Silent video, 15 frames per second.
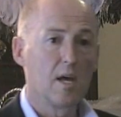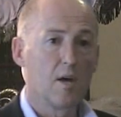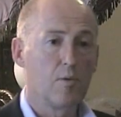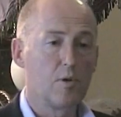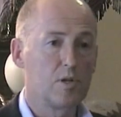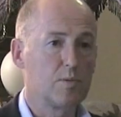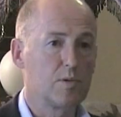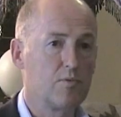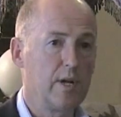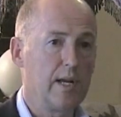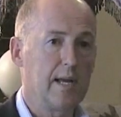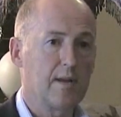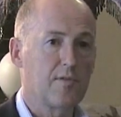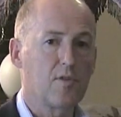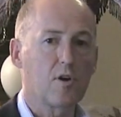which was
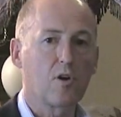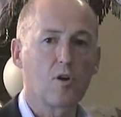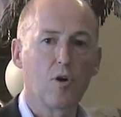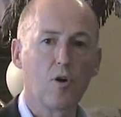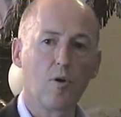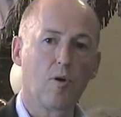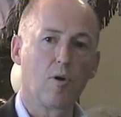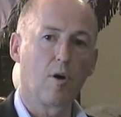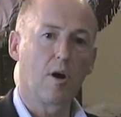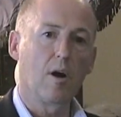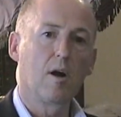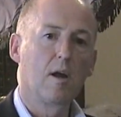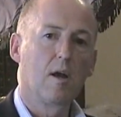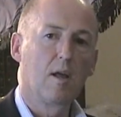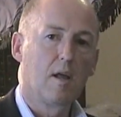really at the core
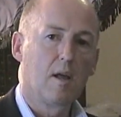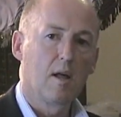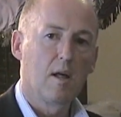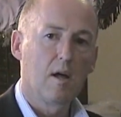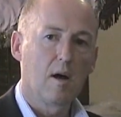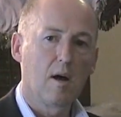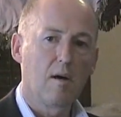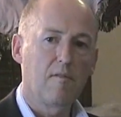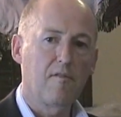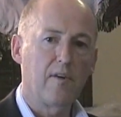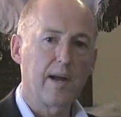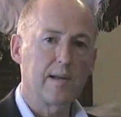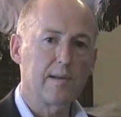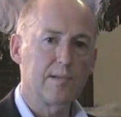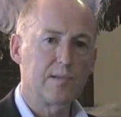of
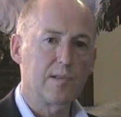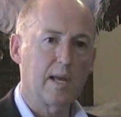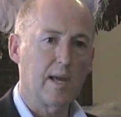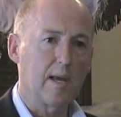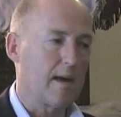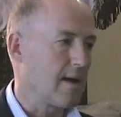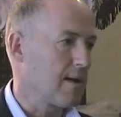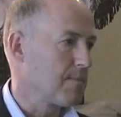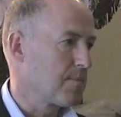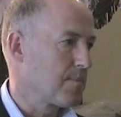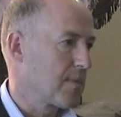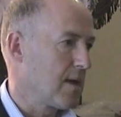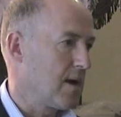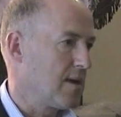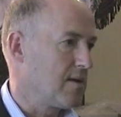Frankl's thinking
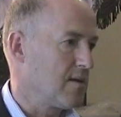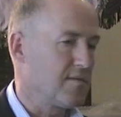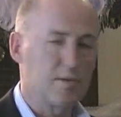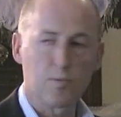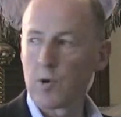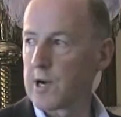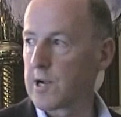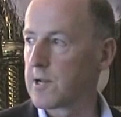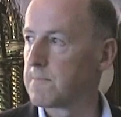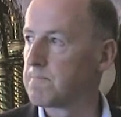and of his work.